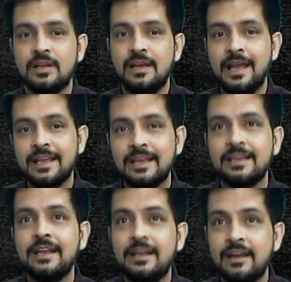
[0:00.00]
Like
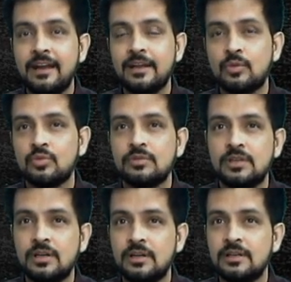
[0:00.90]
in iterative,
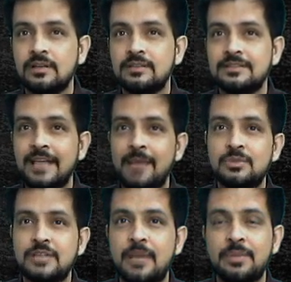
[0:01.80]
the same
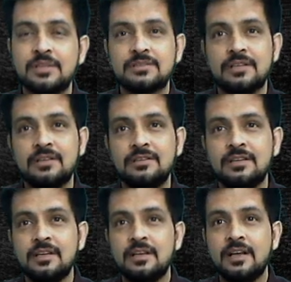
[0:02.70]
step is done
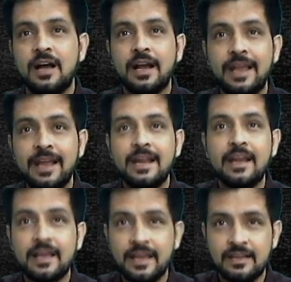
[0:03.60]
again
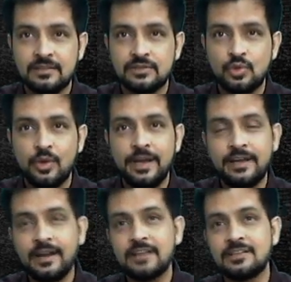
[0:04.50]
and again. So
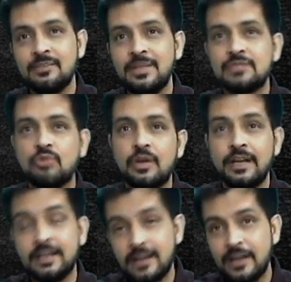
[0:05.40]
iteration means what?
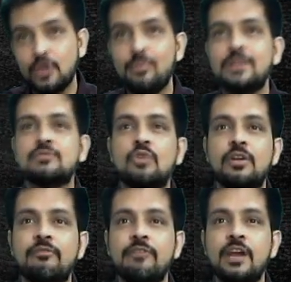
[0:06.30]
Iterative means
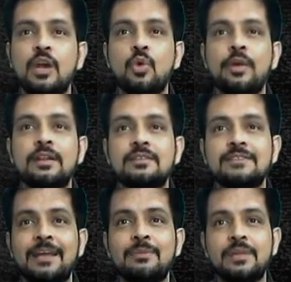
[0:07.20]
what? We are doing the
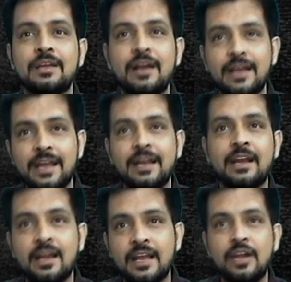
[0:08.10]
same thing again
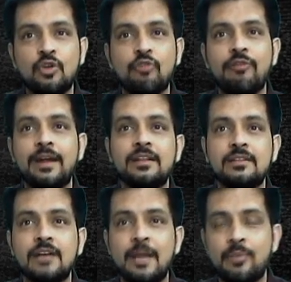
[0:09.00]
and again to
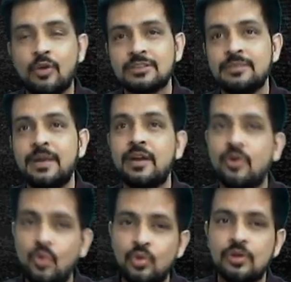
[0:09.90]
find the
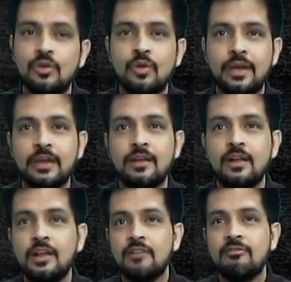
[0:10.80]
approximate root. Okay,
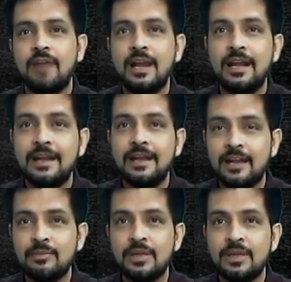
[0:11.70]
while in
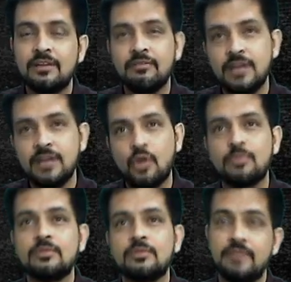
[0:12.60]
direct method we
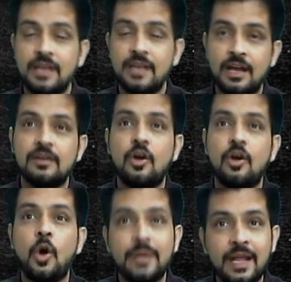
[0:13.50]
are
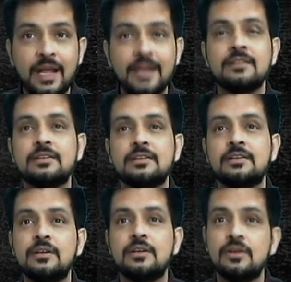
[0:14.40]
obtaining
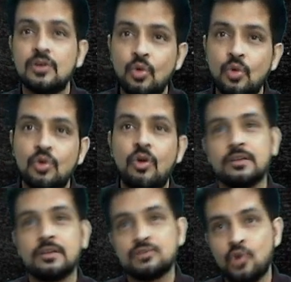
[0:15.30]
the root
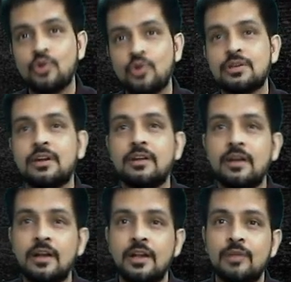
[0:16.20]
or solution,
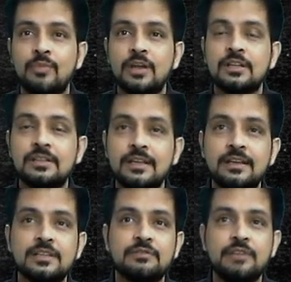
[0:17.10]
but the thing
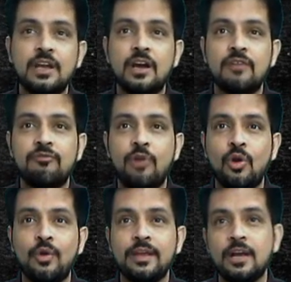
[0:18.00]
is we are
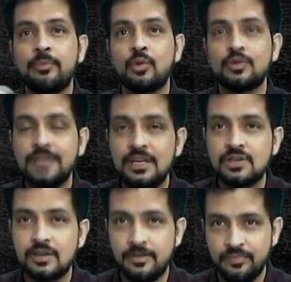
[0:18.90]
following a procedure.